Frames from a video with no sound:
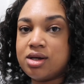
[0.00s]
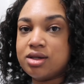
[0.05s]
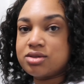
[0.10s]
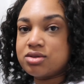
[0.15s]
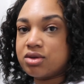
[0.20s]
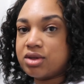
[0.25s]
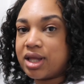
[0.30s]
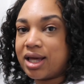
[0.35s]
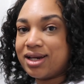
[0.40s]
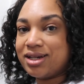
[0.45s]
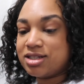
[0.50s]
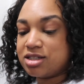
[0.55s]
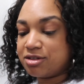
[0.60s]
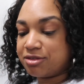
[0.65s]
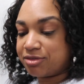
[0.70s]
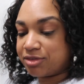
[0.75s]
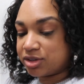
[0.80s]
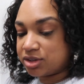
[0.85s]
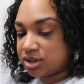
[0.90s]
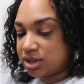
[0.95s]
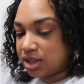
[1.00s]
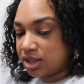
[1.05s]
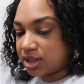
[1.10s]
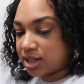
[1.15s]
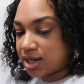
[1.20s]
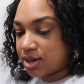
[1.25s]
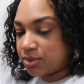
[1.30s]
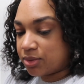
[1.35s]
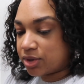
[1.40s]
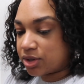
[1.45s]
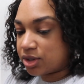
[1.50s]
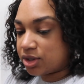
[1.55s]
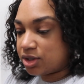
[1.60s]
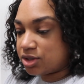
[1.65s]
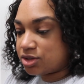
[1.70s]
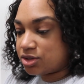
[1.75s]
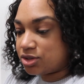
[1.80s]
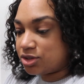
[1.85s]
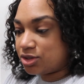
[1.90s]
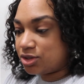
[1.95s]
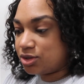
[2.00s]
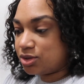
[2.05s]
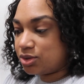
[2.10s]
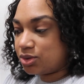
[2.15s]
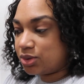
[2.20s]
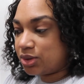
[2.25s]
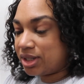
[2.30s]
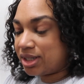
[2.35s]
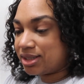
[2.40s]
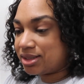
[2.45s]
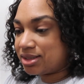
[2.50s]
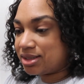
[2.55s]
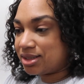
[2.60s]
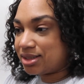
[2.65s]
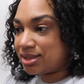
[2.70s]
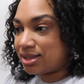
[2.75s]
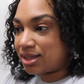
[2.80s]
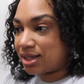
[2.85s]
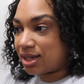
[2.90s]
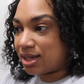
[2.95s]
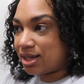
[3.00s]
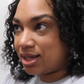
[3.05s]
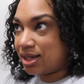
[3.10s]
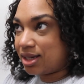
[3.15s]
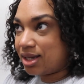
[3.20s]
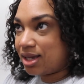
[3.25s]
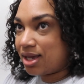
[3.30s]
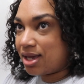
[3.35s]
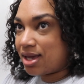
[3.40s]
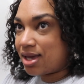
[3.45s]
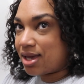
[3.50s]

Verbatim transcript: So that is the first thing that we're going to do today.